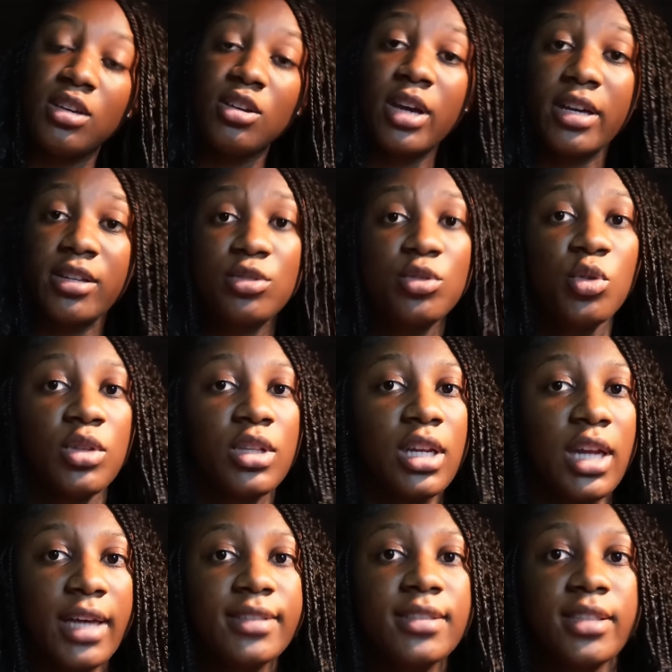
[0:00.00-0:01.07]
You guys know the
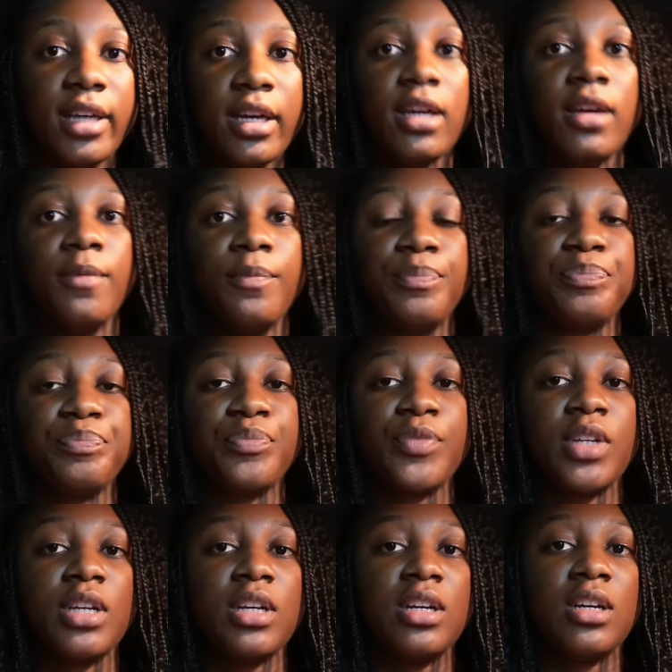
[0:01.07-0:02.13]
last time
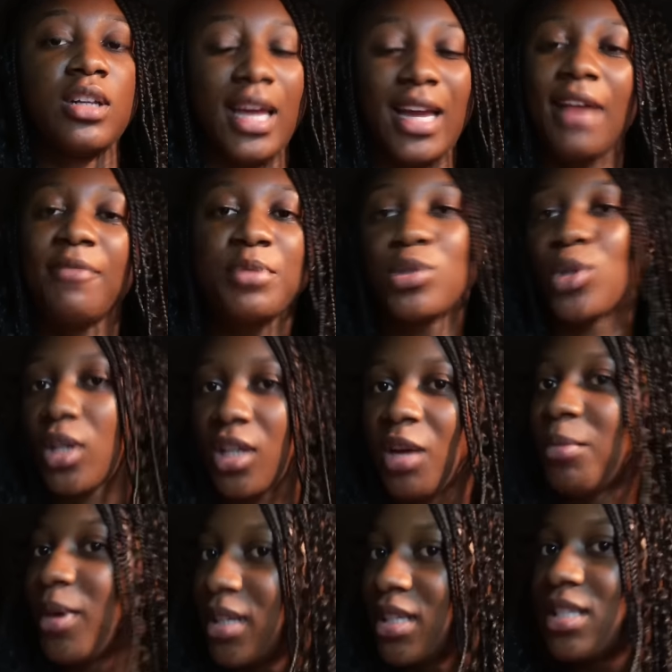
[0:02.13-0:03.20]
like i've been talking
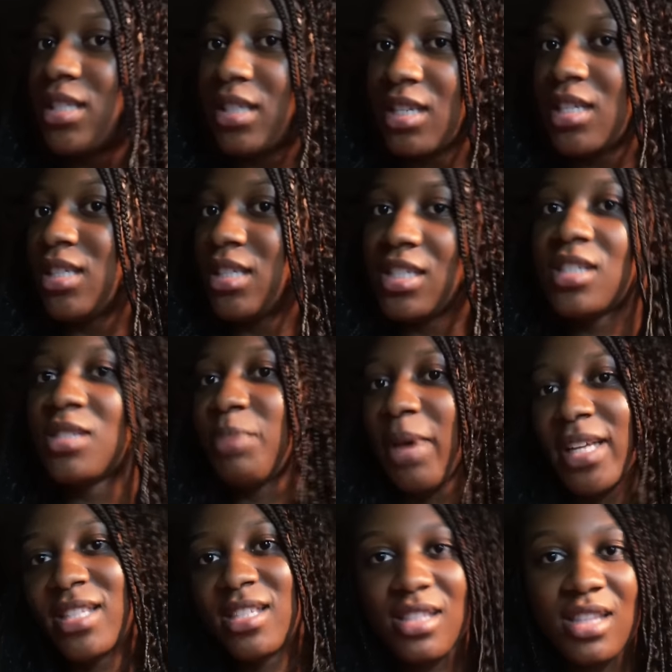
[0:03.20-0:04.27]
about this chili cheese
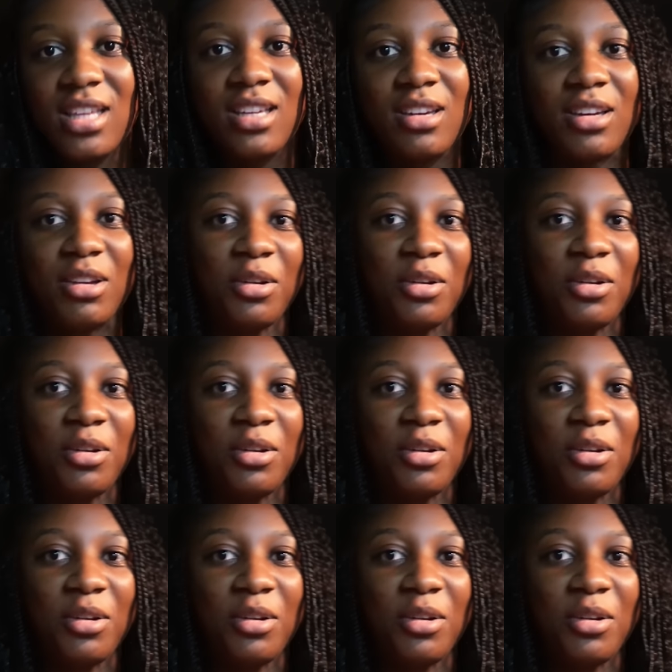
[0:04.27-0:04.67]
bites thing